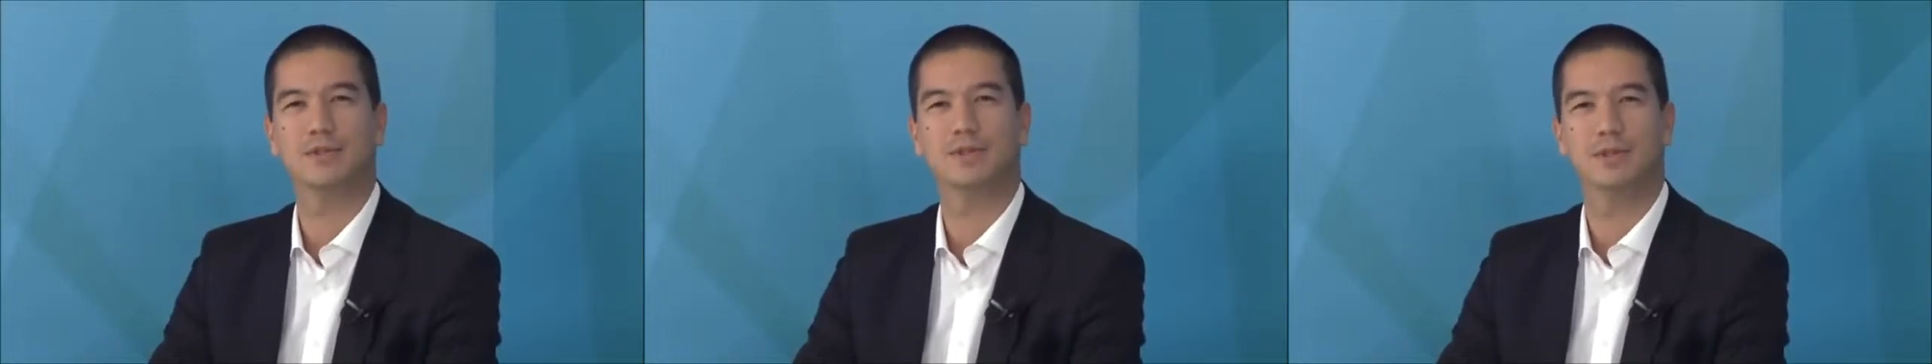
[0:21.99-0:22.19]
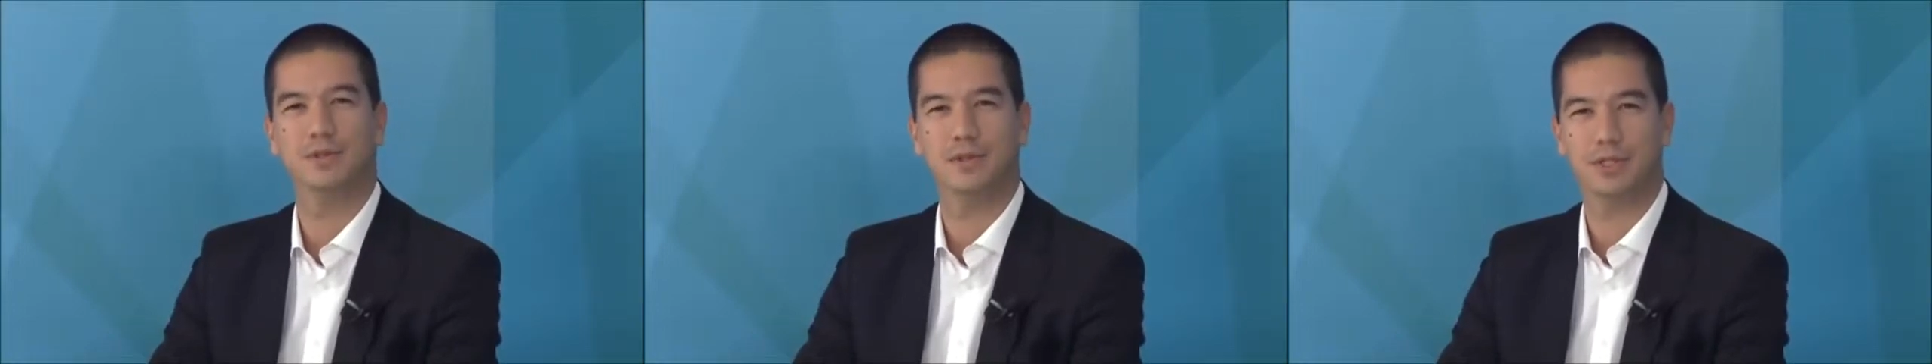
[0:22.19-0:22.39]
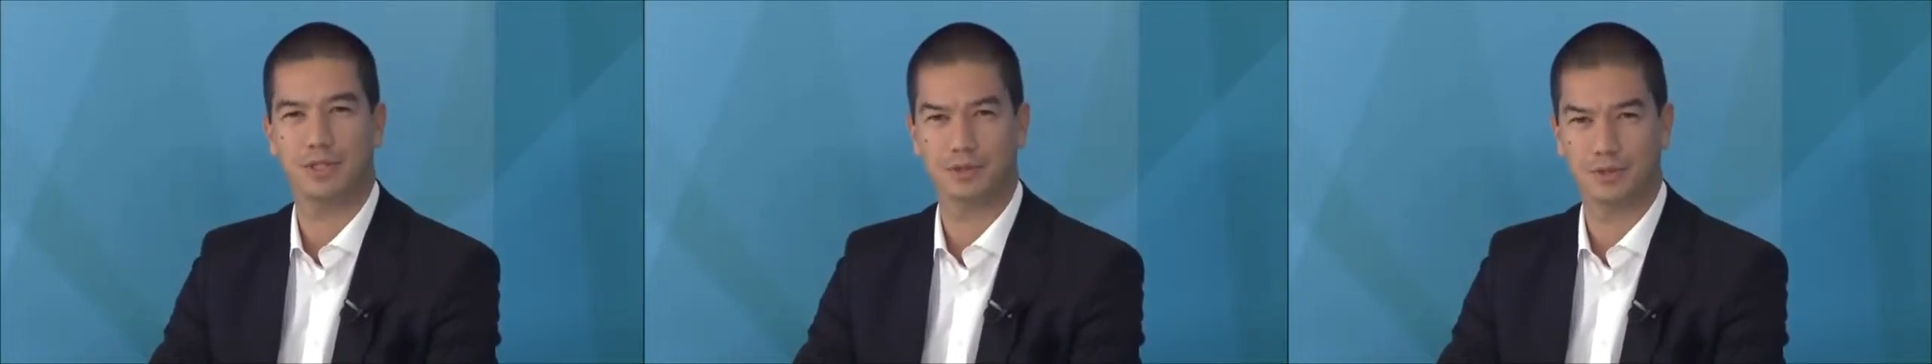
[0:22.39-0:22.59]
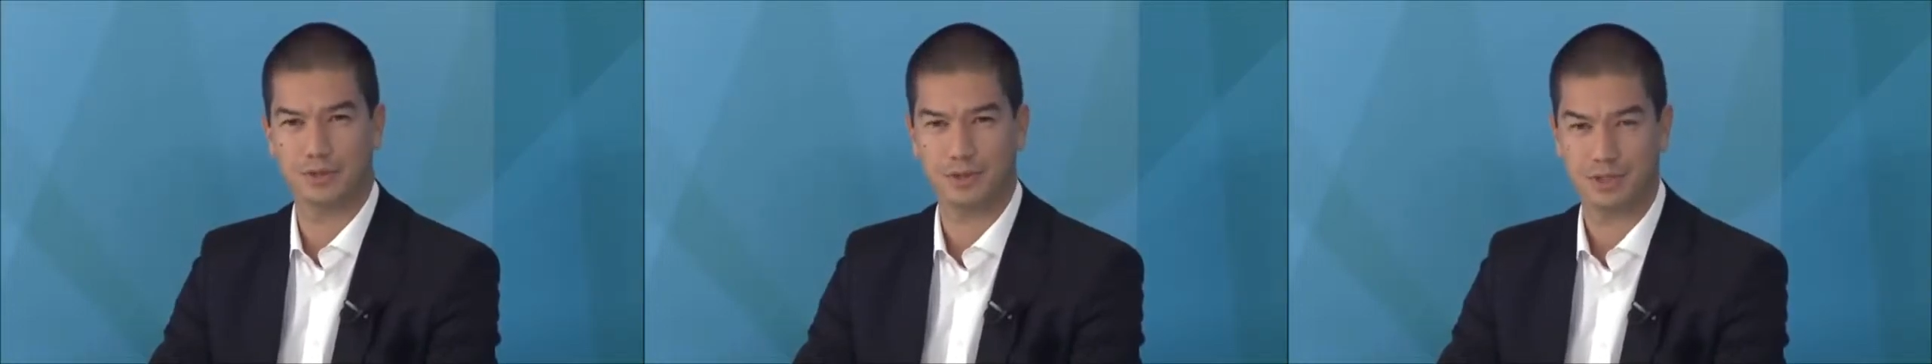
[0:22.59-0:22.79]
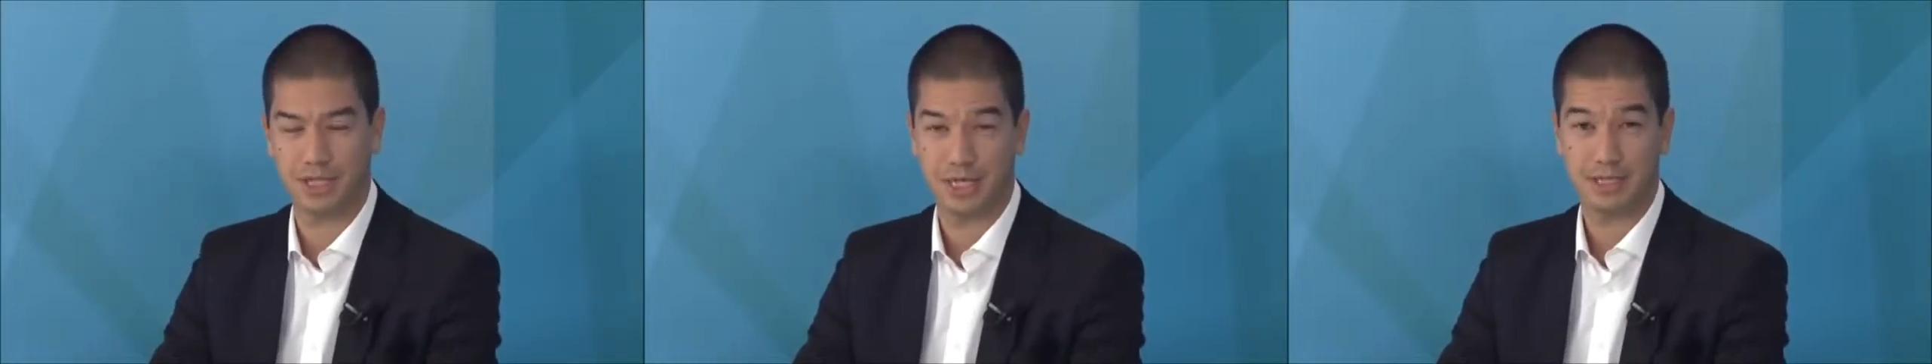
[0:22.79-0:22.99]

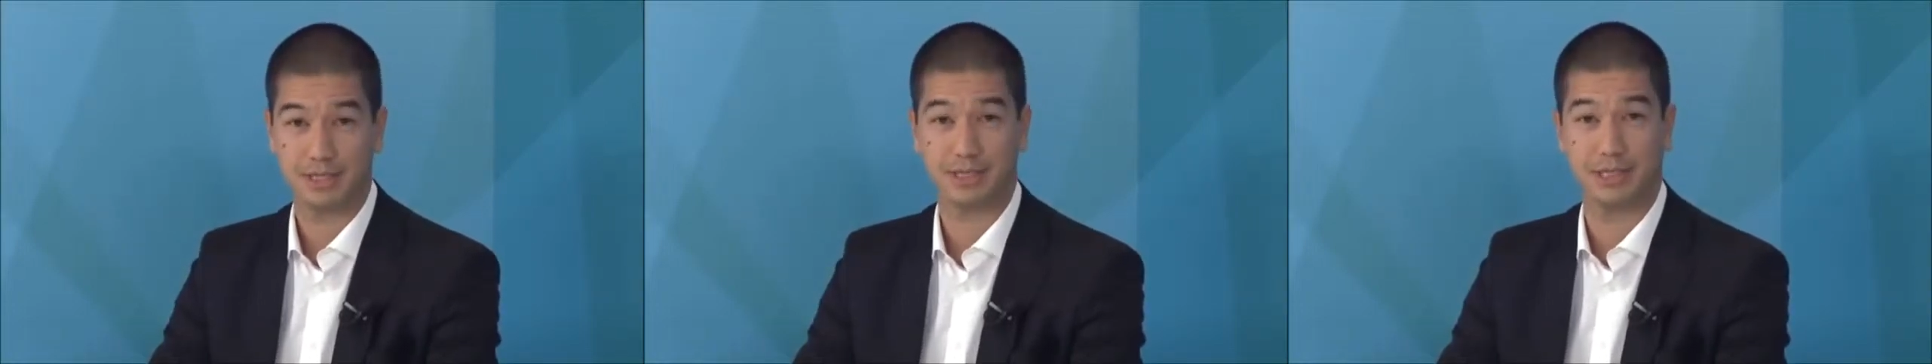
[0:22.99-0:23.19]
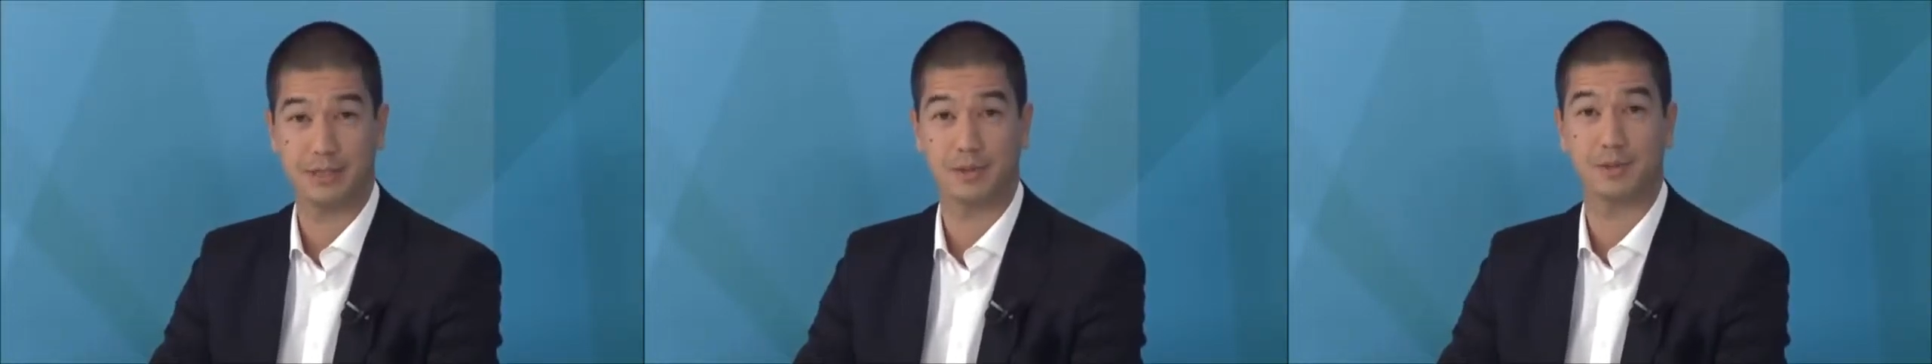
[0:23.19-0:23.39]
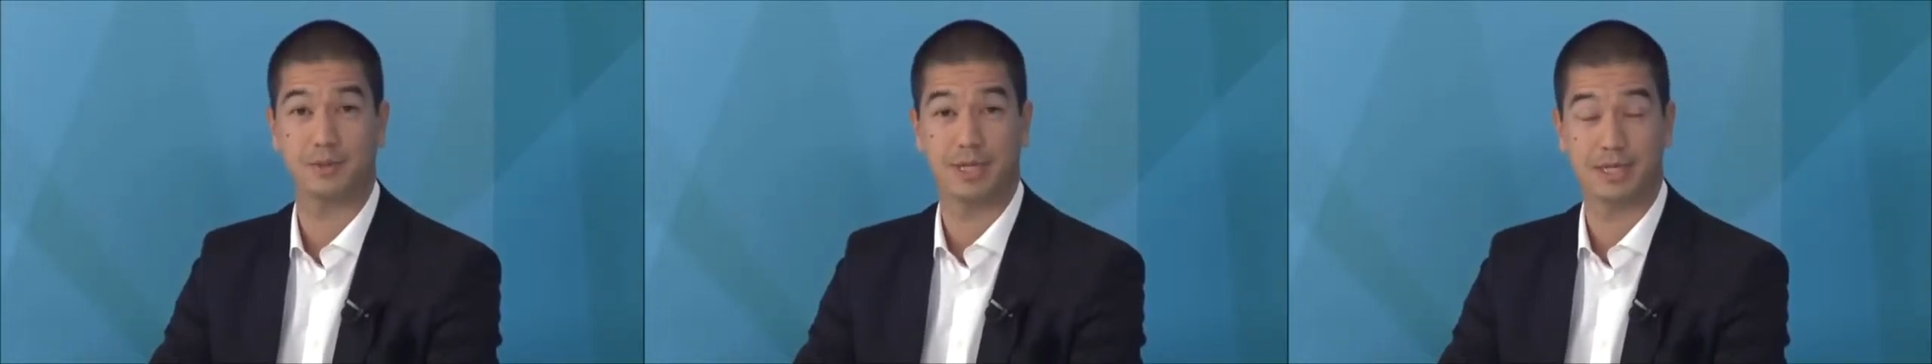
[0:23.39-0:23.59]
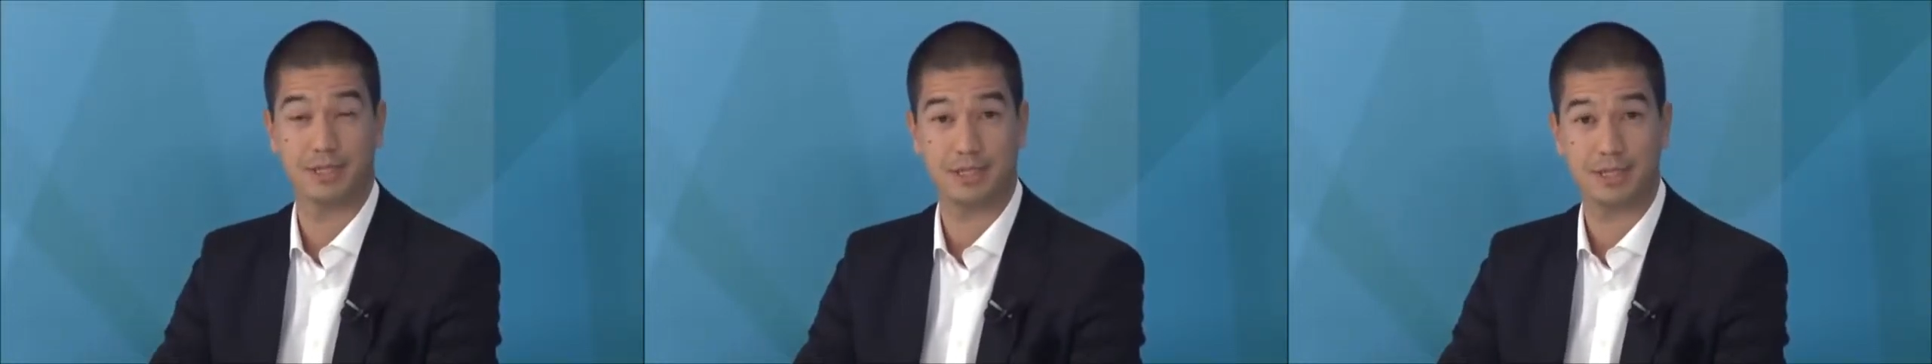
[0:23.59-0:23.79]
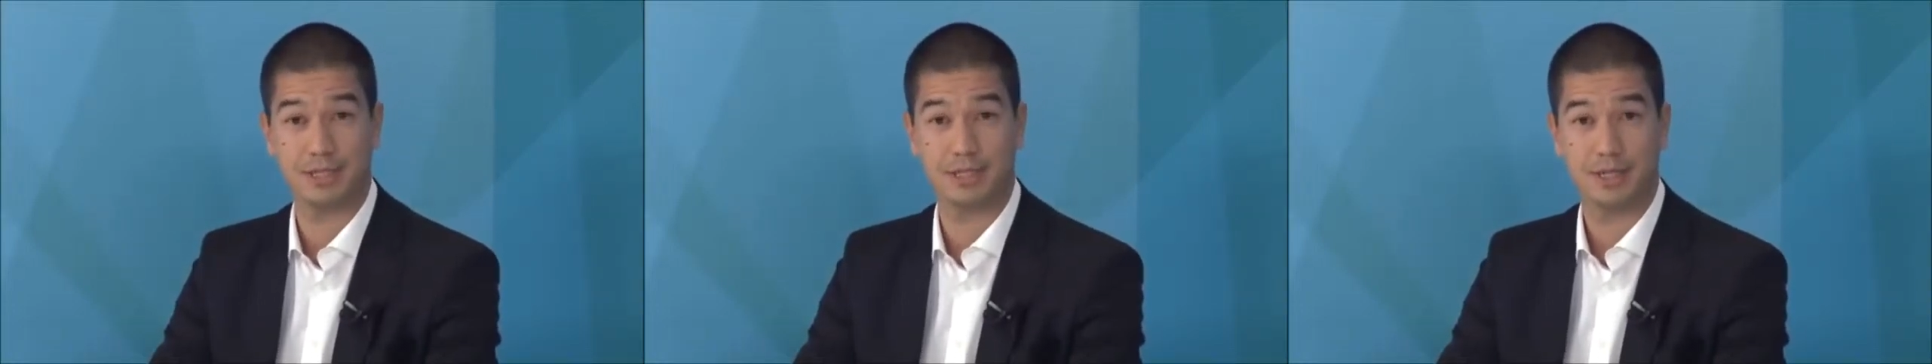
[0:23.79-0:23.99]
Solutions Sales
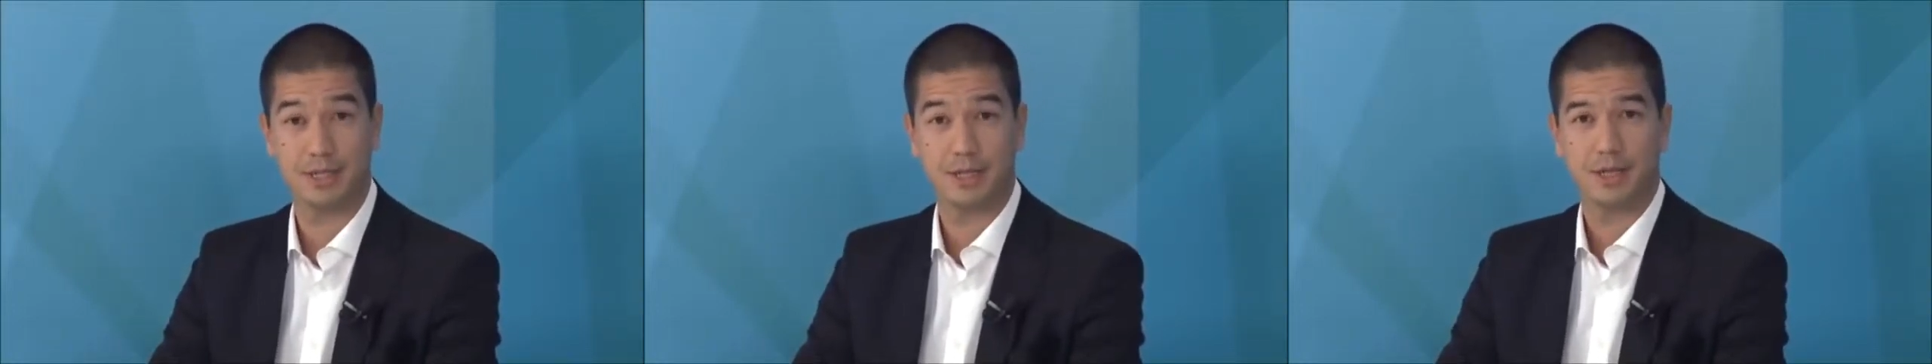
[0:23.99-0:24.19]
Manager